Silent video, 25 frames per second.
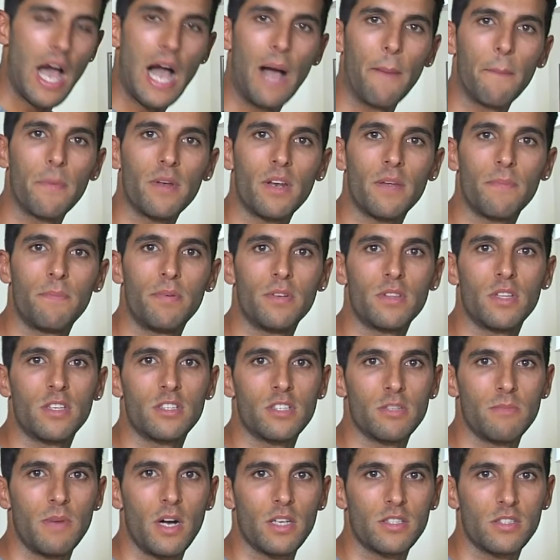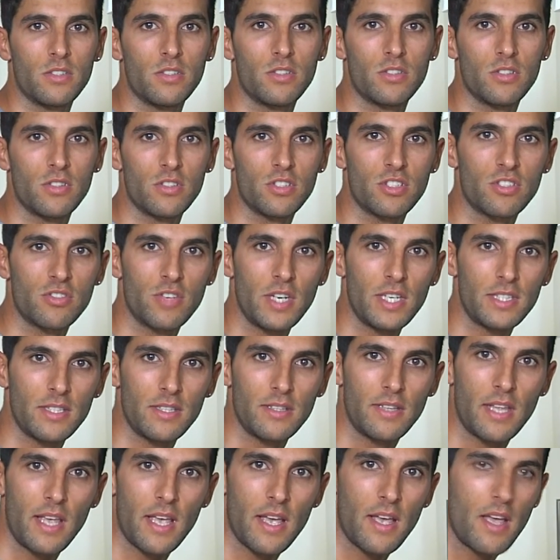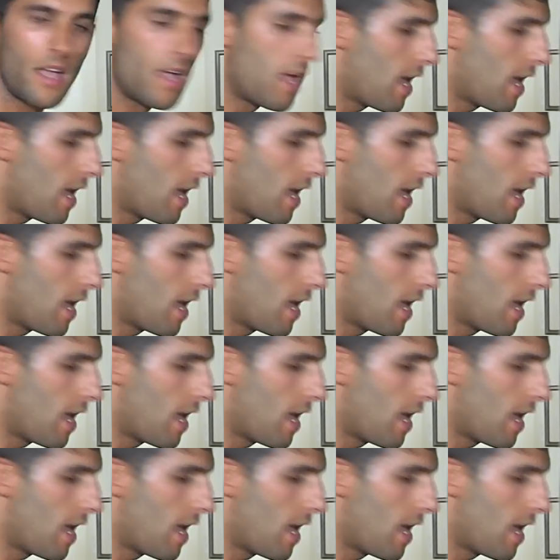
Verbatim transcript: I'm gonna put the tomato sauce straight in there